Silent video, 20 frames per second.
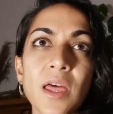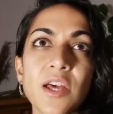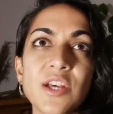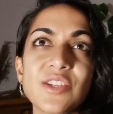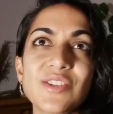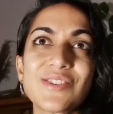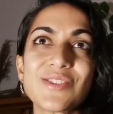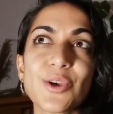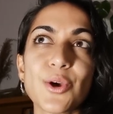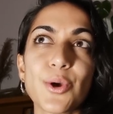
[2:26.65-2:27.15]

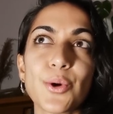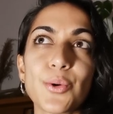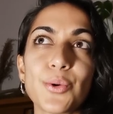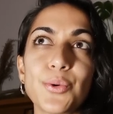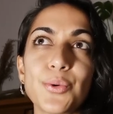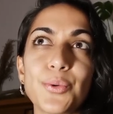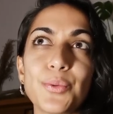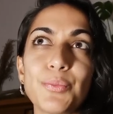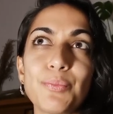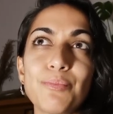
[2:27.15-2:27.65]

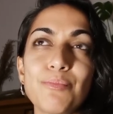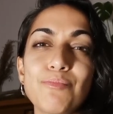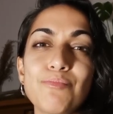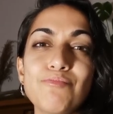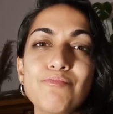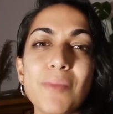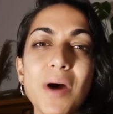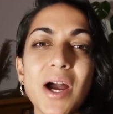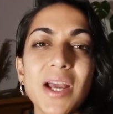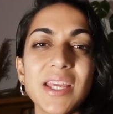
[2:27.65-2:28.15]
So
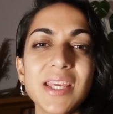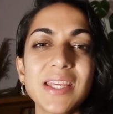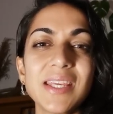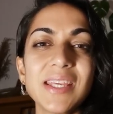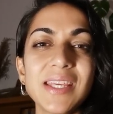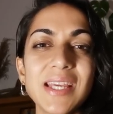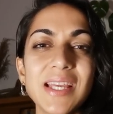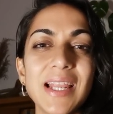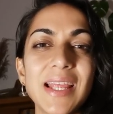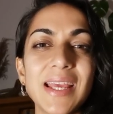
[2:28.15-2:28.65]
my
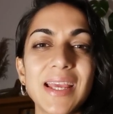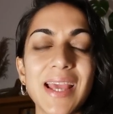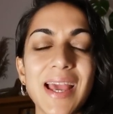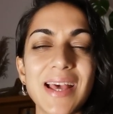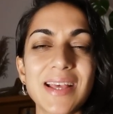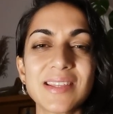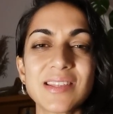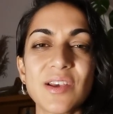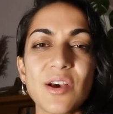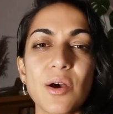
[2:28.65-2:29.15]
healing
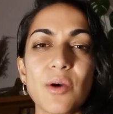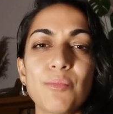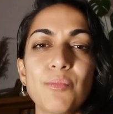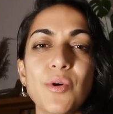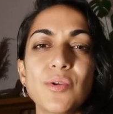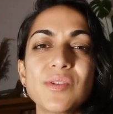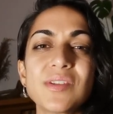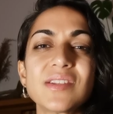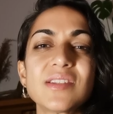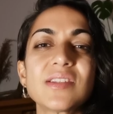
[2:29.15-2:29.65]
has
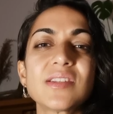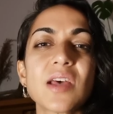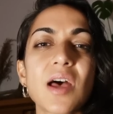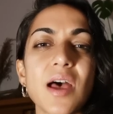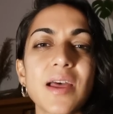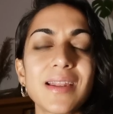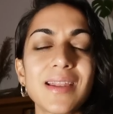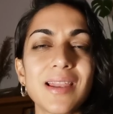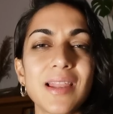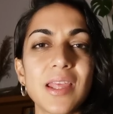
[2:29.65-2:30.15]
most
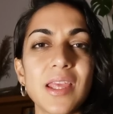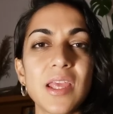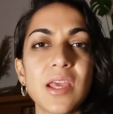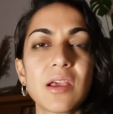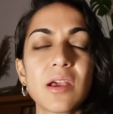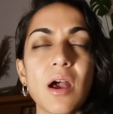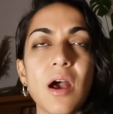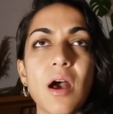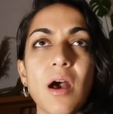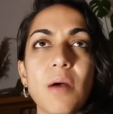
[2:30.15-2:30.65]
certainly
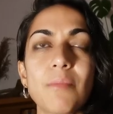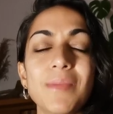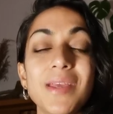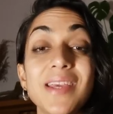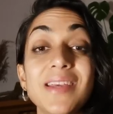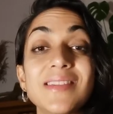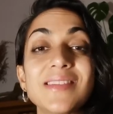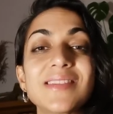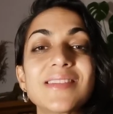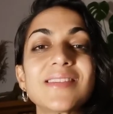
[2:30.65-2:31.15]
come
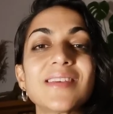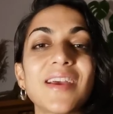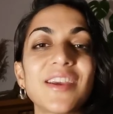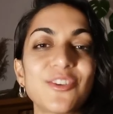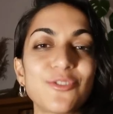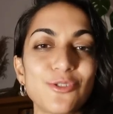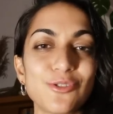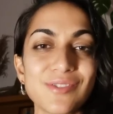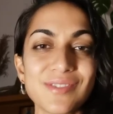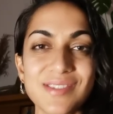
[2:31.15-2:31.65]
in
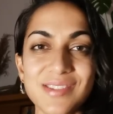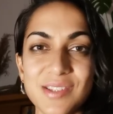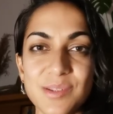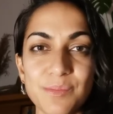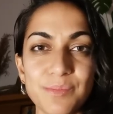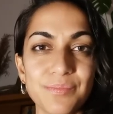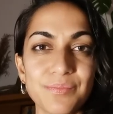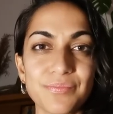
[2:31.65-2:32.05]
cycles.